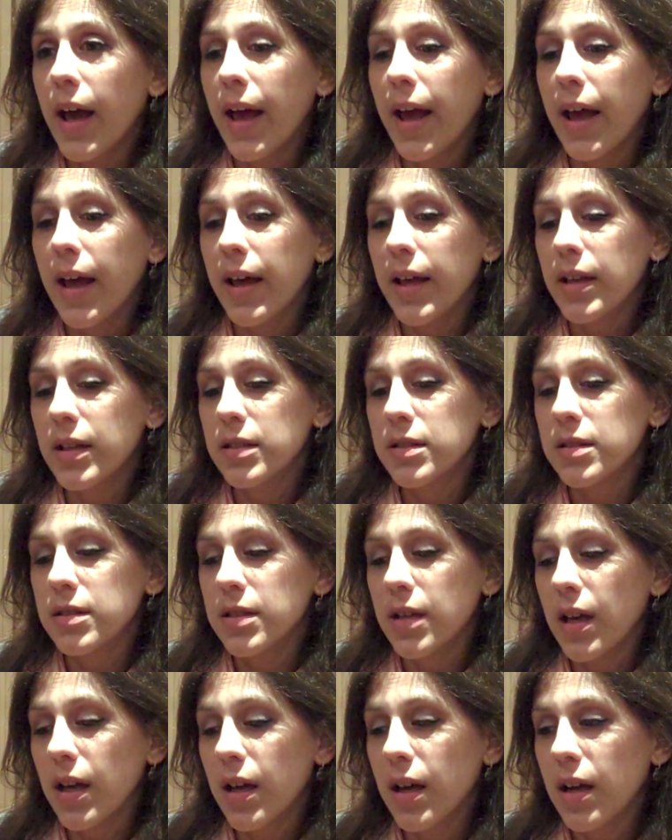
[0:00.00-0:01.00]
And
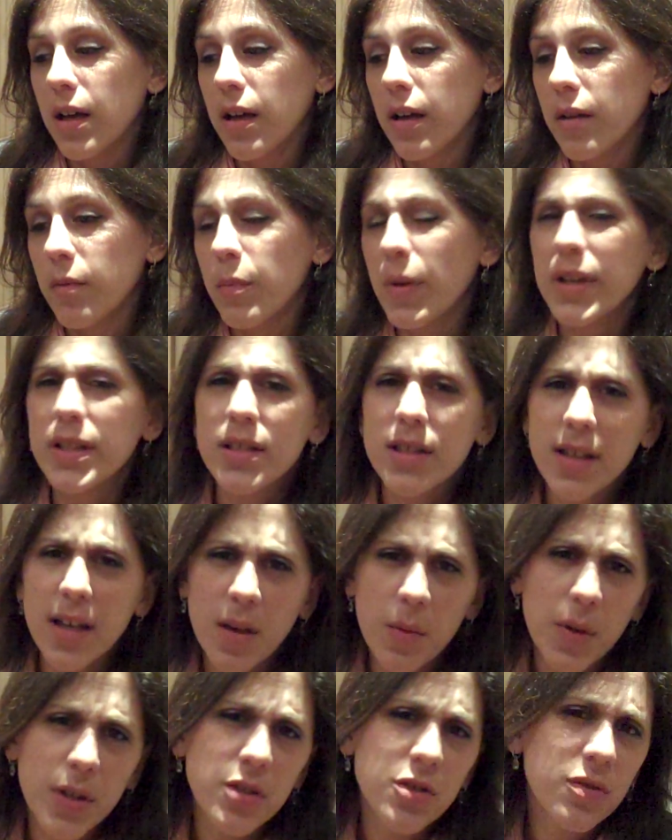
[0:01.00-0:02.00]
my
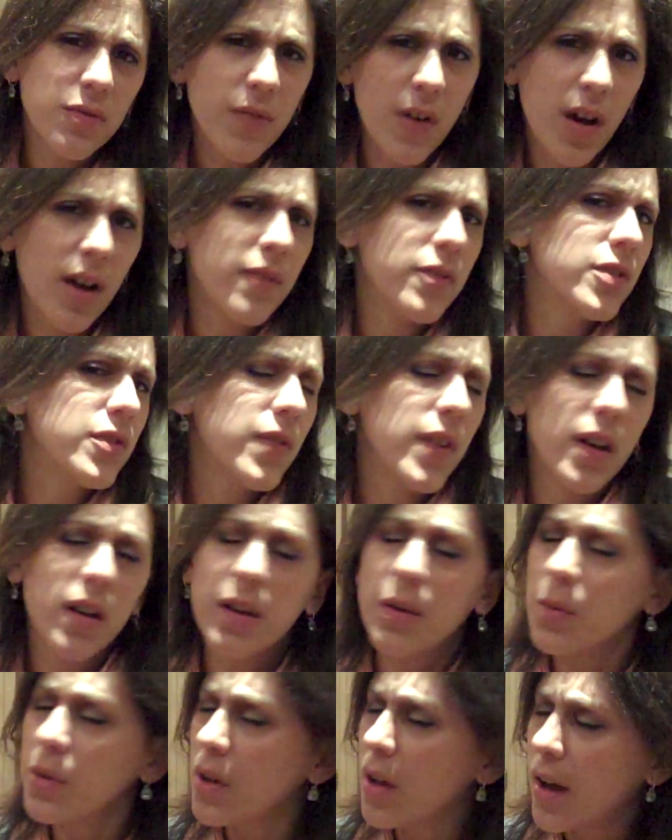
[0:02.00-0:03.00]
VID00577 is
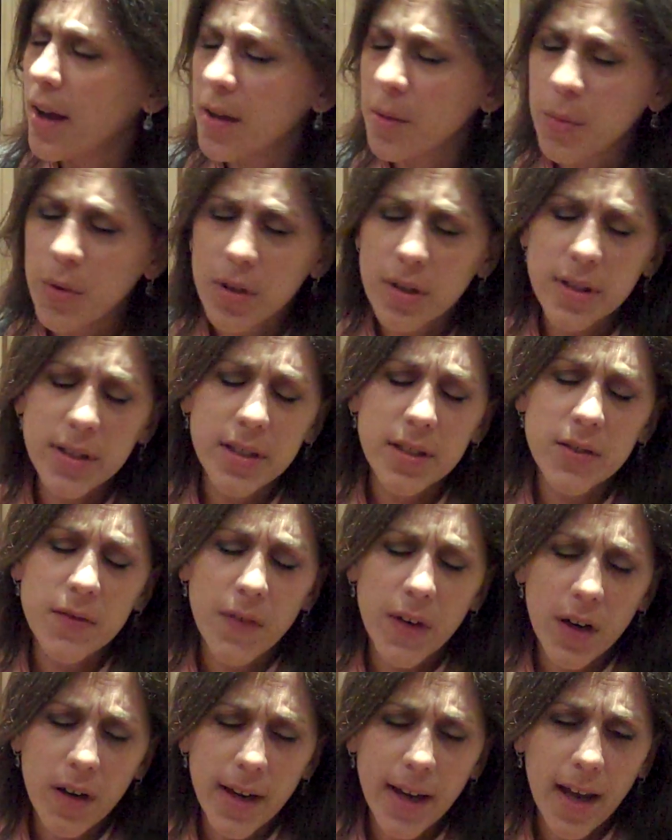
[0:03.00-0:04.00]
very reliable, and it's
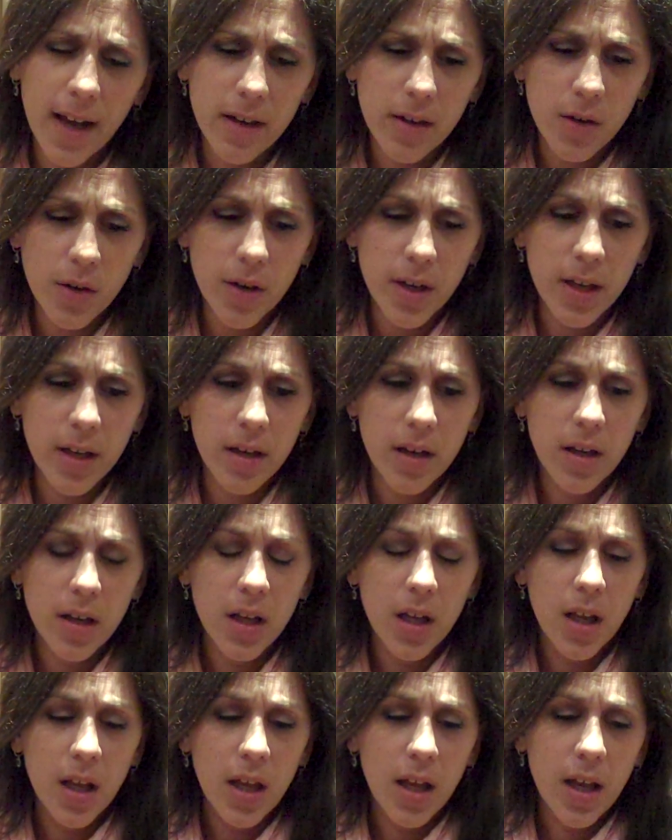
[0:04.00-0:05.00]
very accurate,
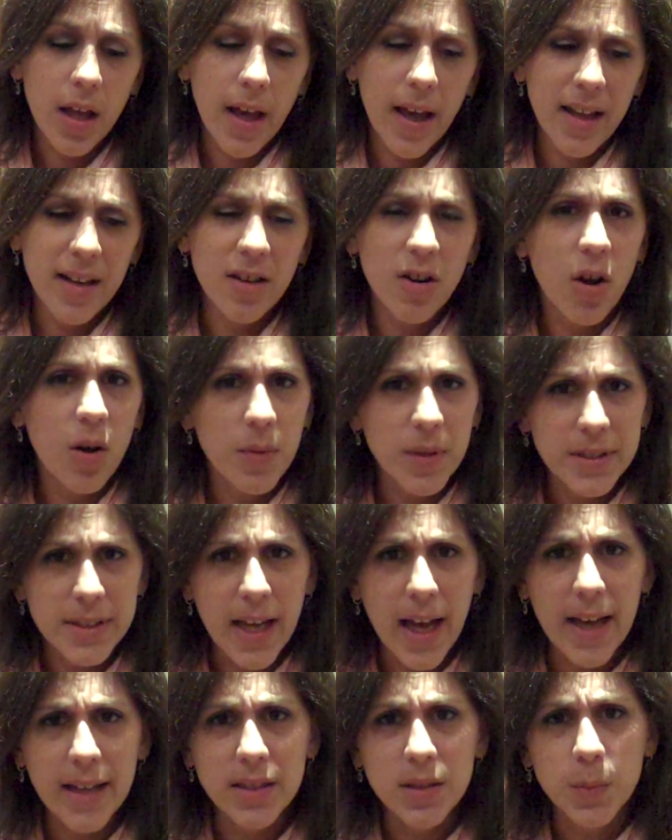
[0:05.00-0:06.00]
and it always
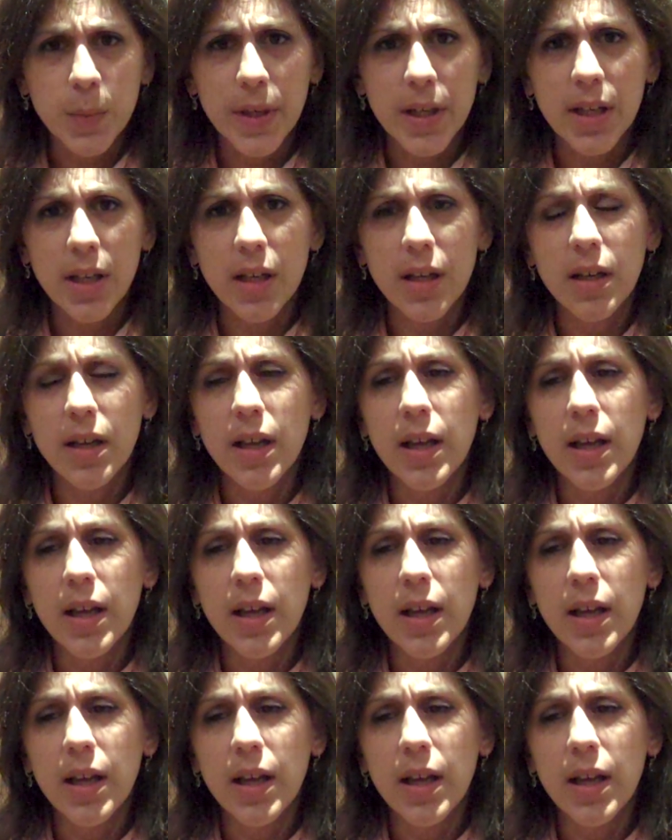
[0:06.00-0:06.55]
has been.